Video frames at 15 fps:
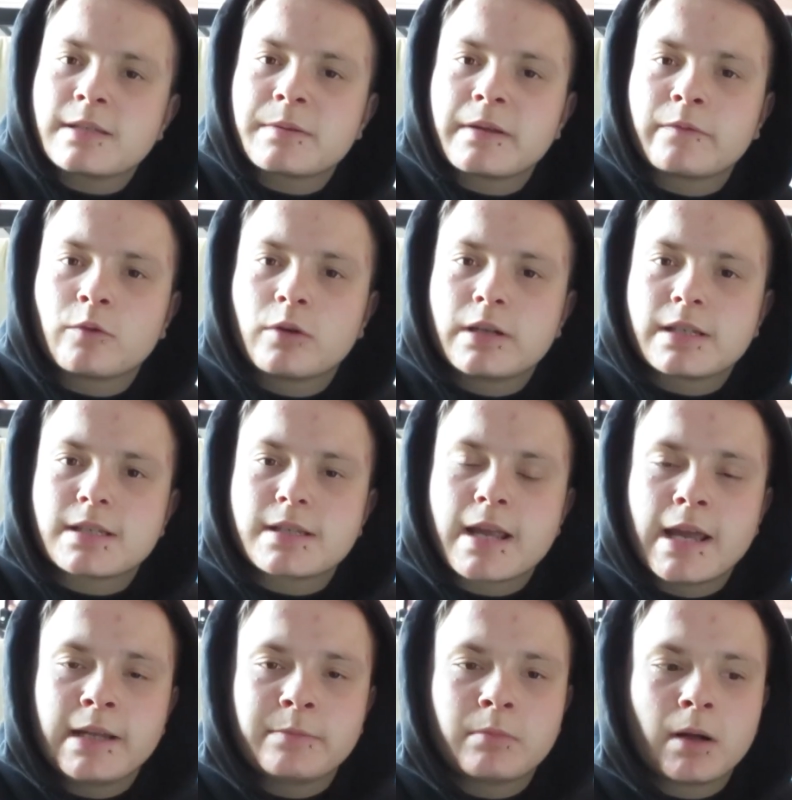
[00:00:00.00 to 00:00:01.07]
is my voice
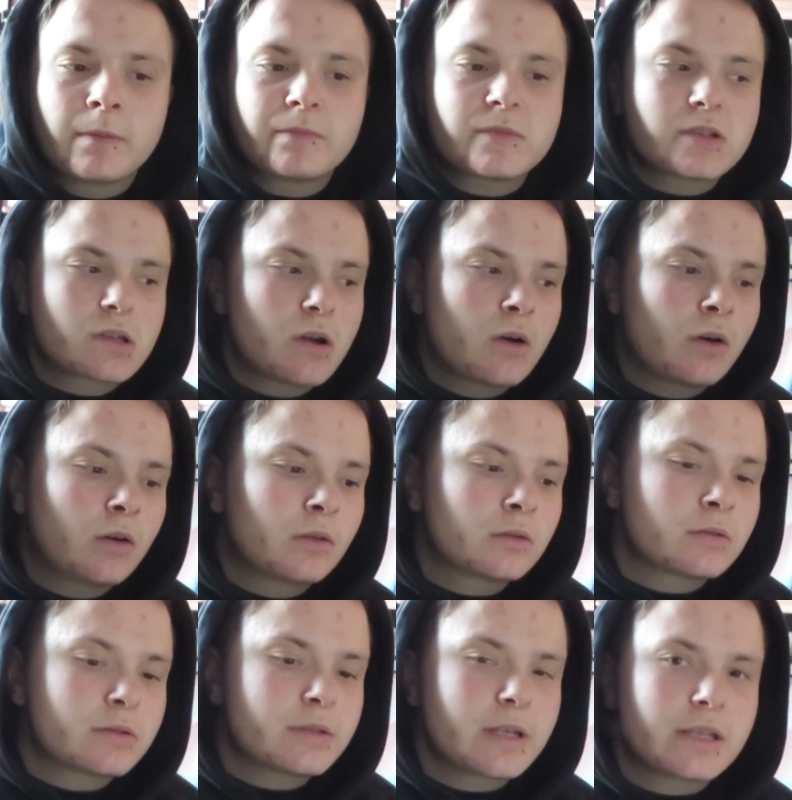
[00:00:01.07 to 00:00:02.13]
eight months
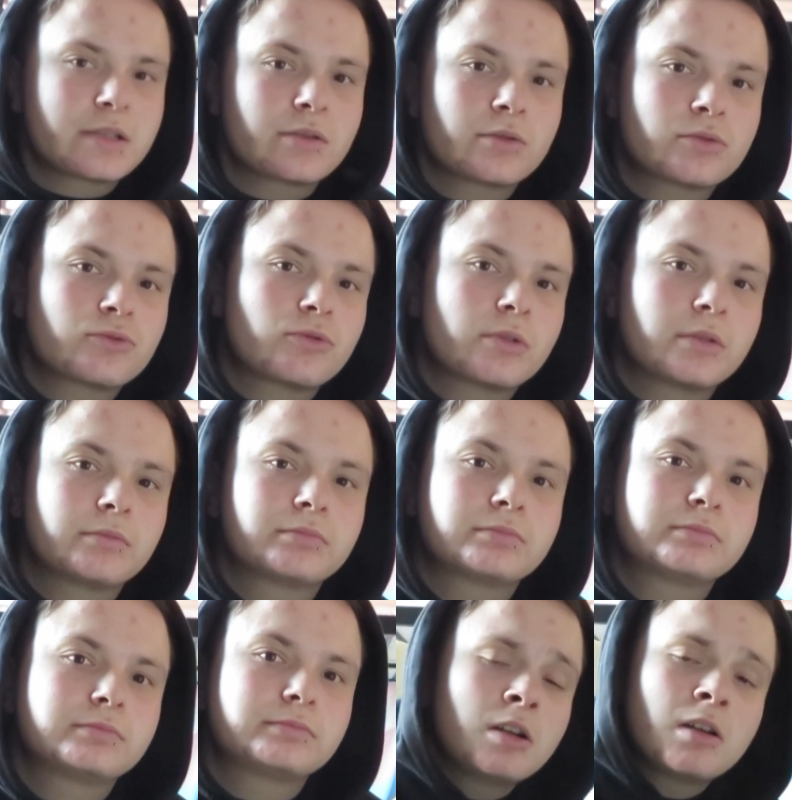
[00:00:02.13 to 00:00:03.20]
on testosterone.
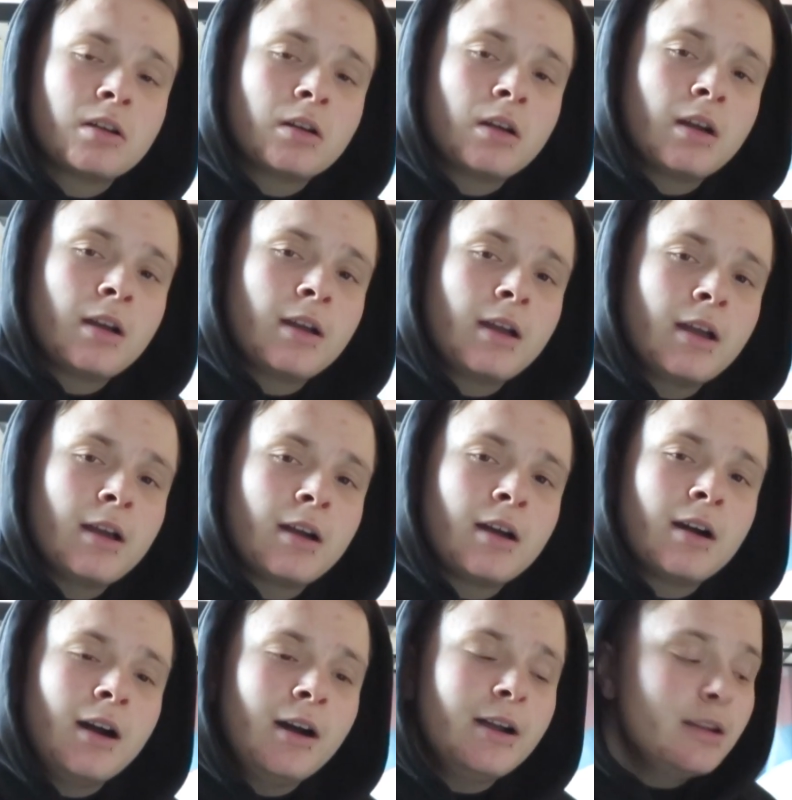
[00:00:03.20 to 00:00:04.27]

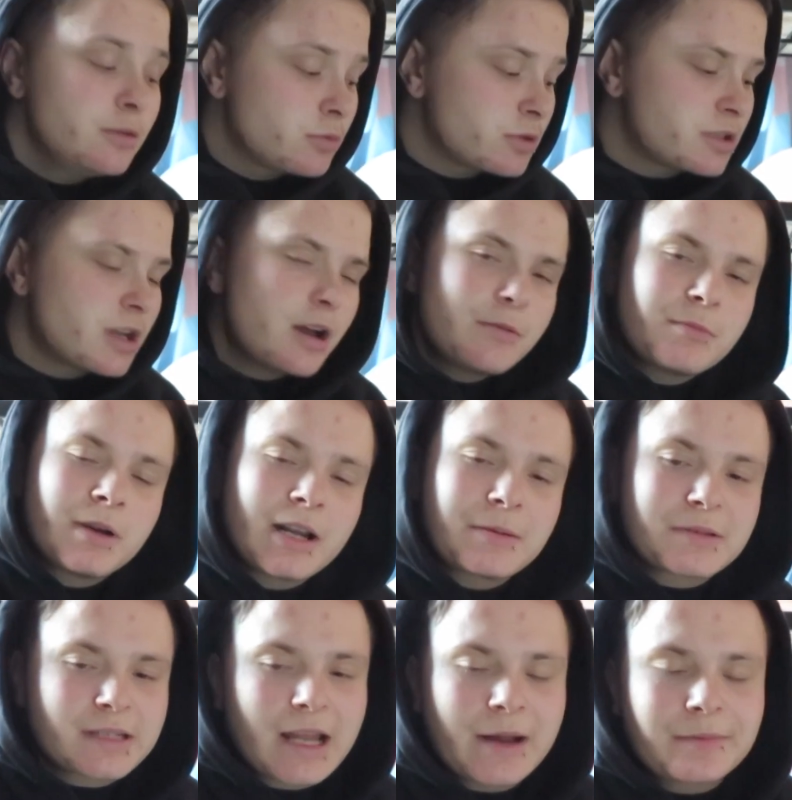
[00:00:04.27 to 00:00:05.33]
Hi, what's up? My name
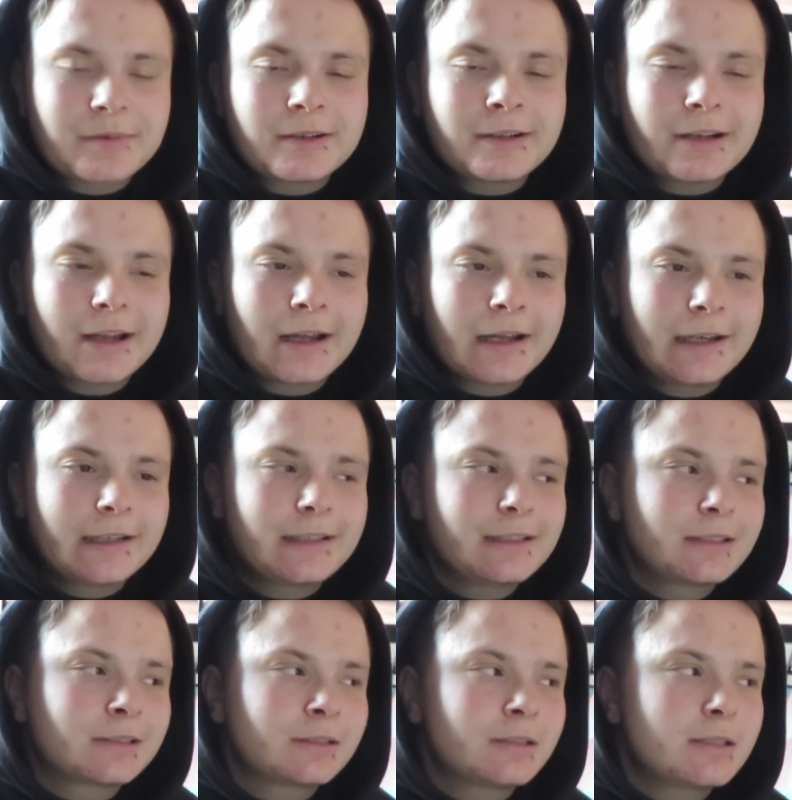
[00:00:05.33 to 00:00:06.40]
is Cameron
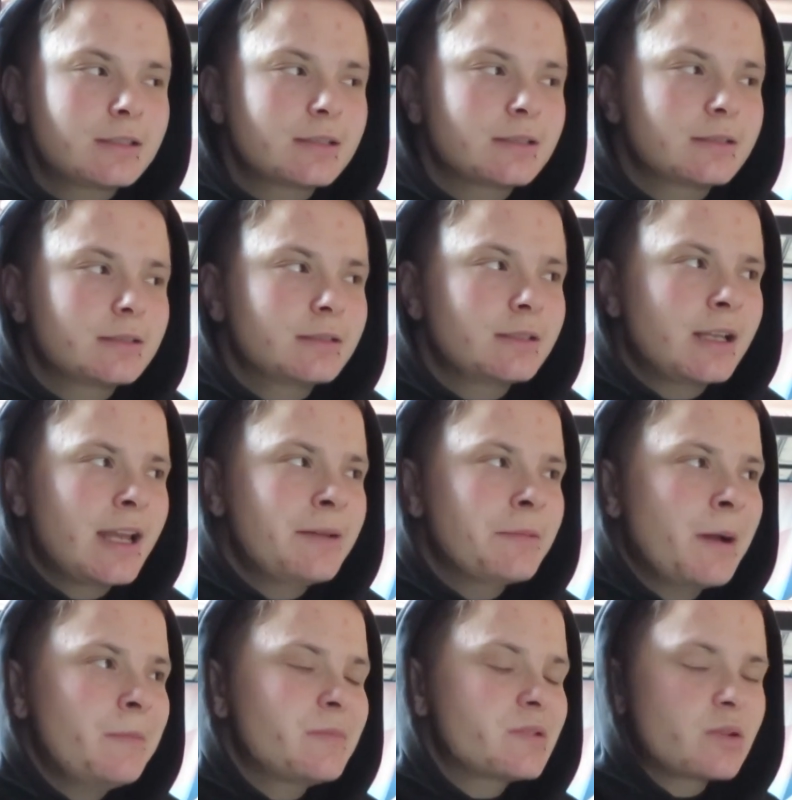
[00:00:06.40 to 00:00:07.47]
and eight
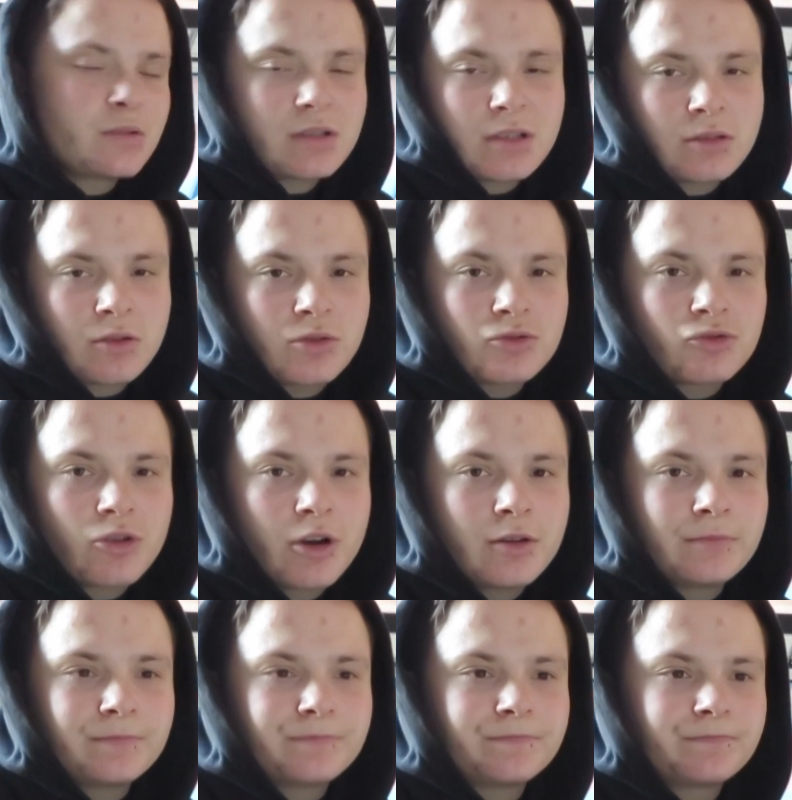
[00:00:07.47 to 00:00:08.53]
months on
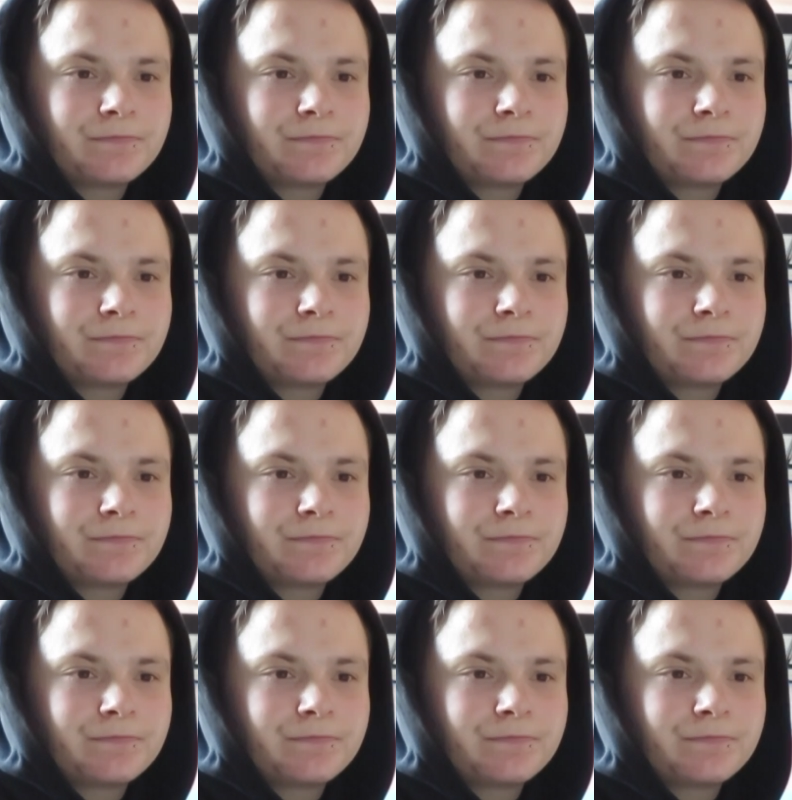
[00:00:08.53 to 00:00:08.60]
testosterone.